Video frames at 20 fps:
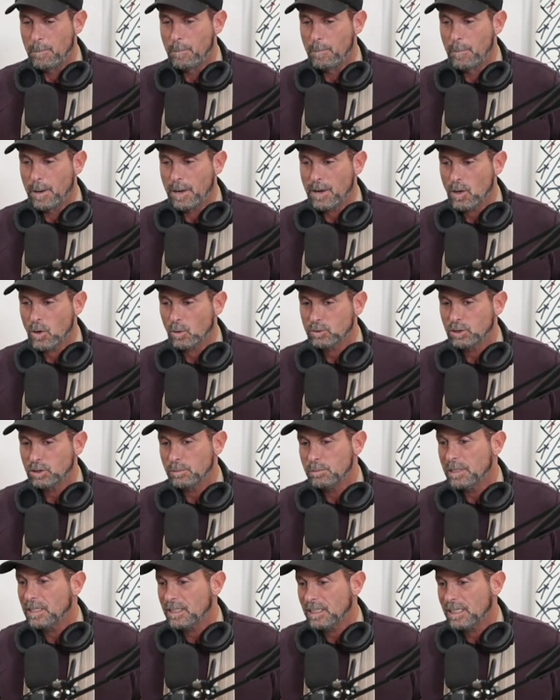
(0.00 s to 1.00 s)
But
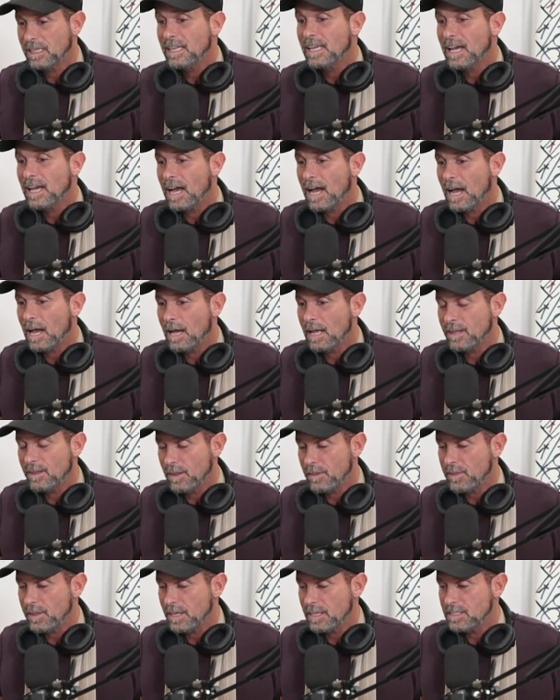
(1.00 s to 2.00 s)
ultimately, I, the
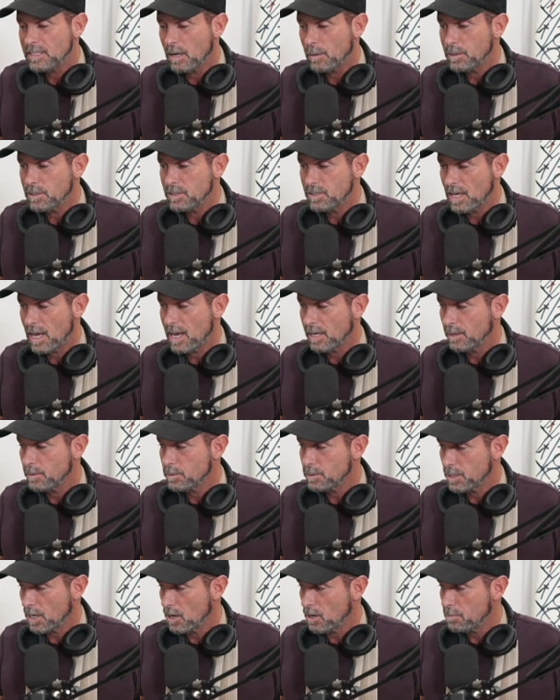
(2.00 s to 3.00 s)
things I was saying, it was
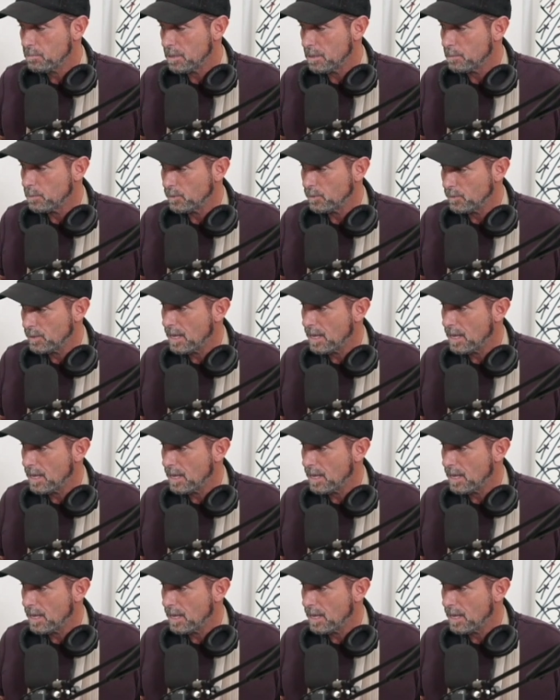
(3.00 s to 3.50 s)
scaring people. And